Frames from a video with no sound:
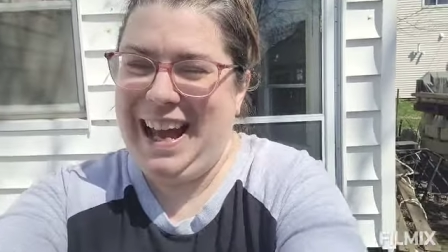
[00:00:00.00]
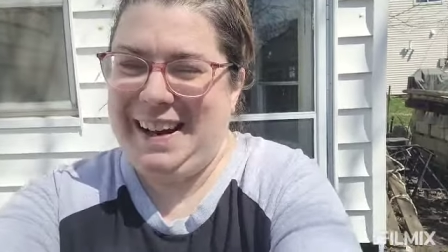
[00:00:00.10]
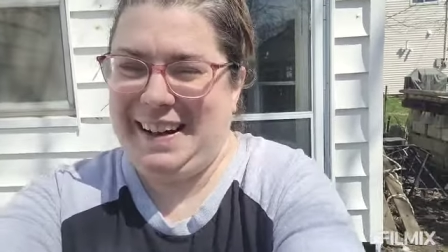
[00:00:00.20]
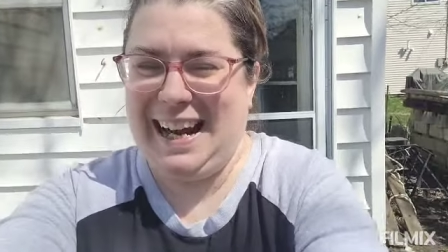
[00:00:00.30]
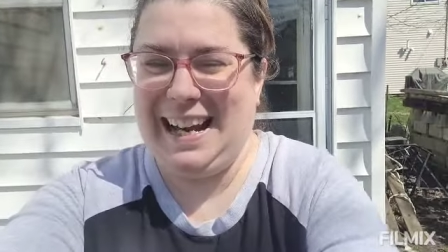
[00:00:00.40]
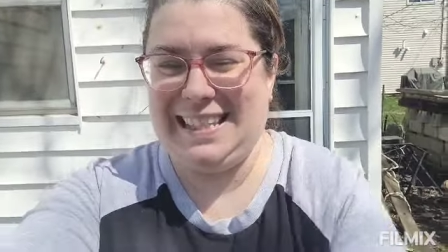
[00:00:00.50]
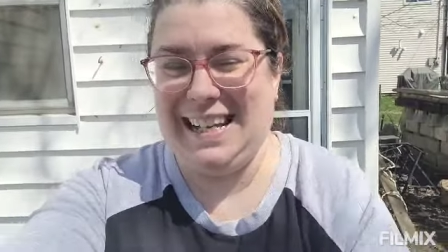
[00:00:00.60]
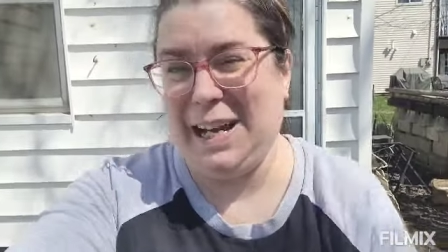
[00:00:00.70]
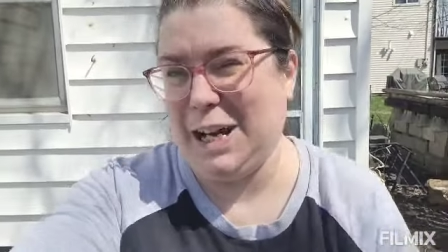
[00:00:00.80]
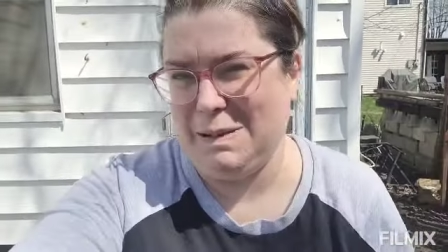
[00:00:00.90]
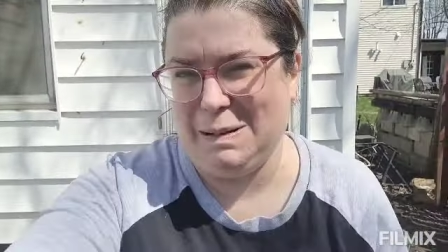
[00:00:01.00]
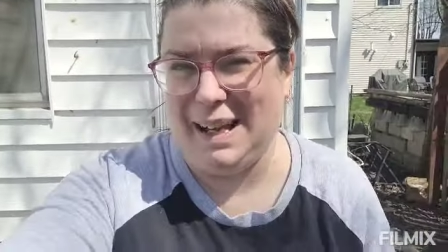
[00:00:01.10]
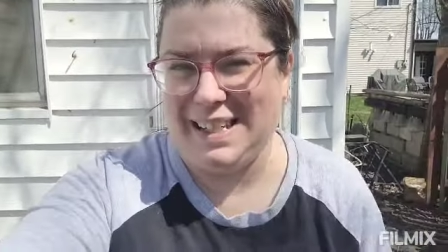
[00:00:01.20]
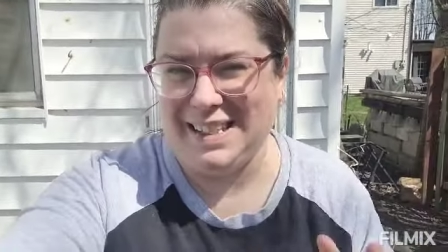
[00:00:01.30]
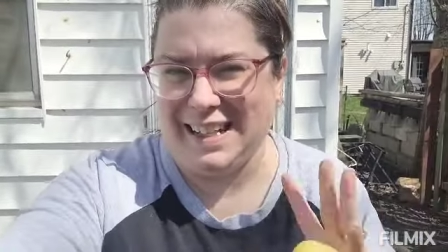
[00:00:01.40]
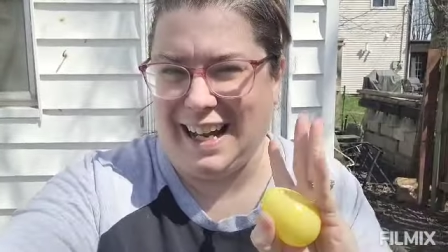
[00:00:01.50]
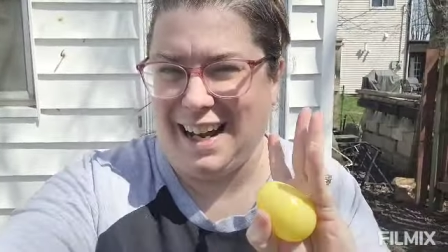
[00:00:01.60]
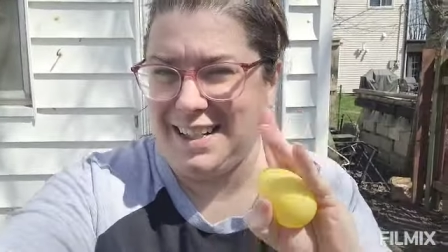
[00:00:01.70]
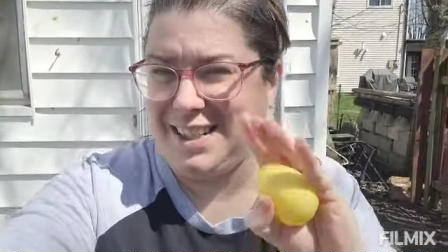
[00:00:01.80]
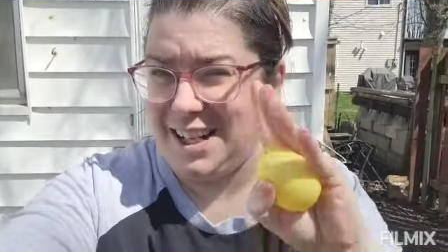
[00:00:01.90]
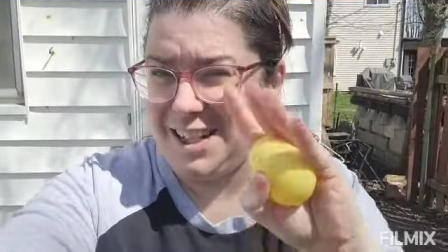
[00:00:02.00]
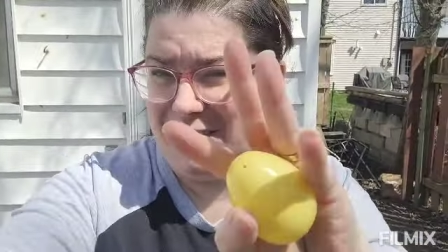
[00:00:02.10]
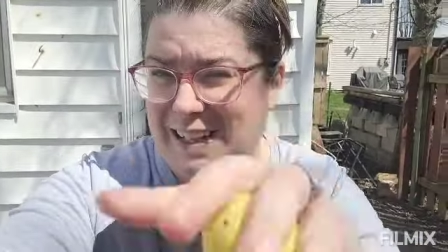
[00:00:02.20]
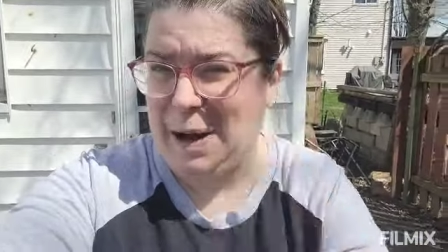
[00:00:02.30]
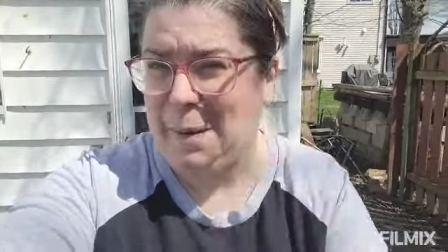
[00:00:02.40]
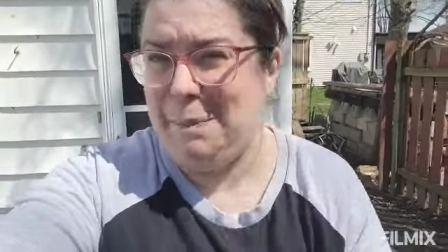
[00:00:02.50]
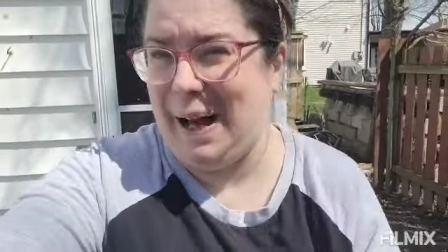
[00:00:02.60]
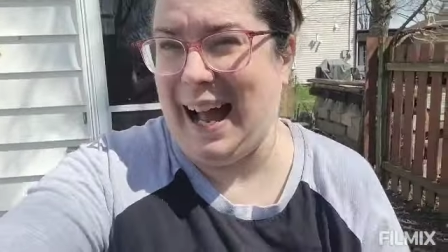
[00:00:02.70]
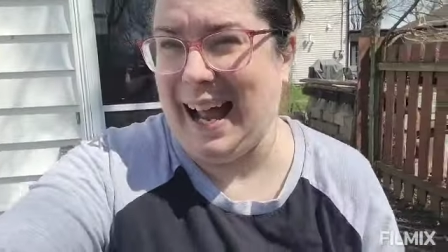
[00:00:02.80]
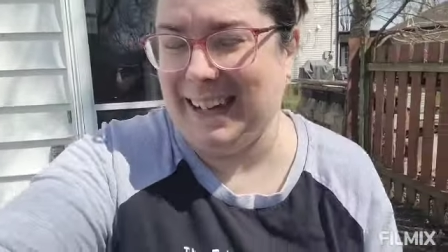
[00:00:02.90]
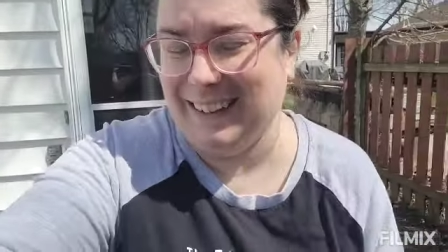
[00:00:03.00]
Alright guys, take care, be blessed, and uh, ta-ta for now, bye!